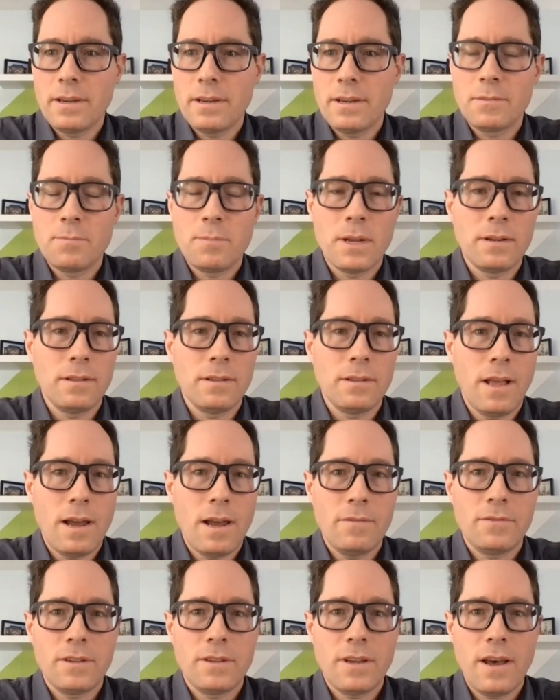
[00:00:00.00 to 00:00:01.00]
I spent a lot
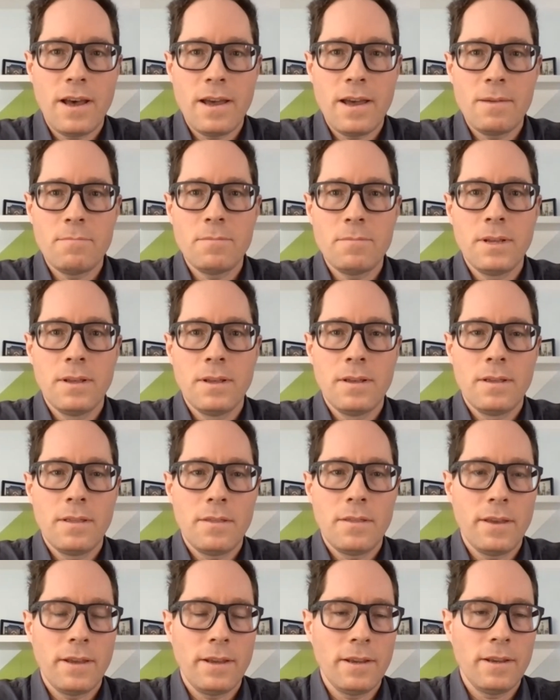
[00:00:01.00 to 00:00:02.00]
of time
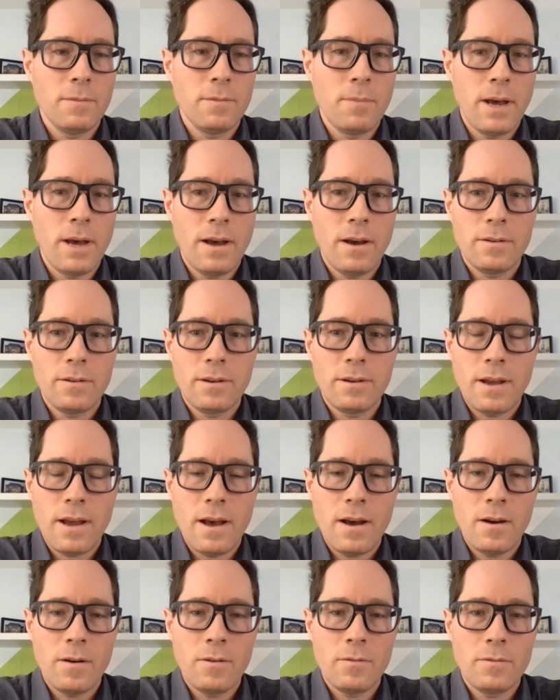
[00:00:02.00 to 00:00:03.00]
thinking about
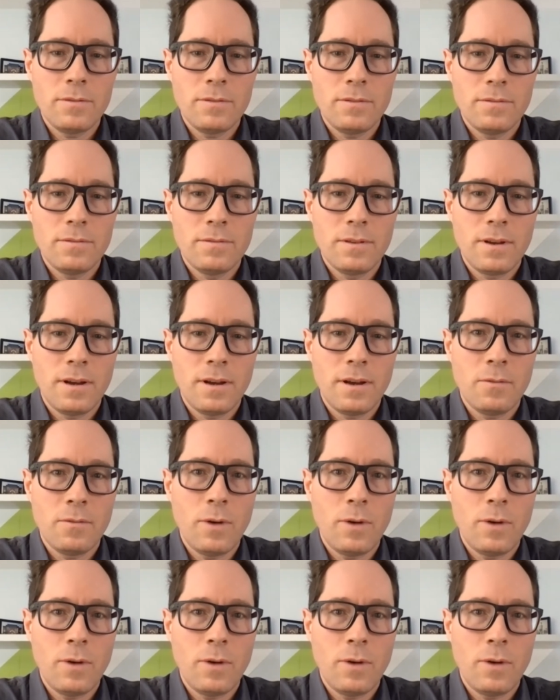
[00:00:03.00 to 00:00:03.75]
how uh,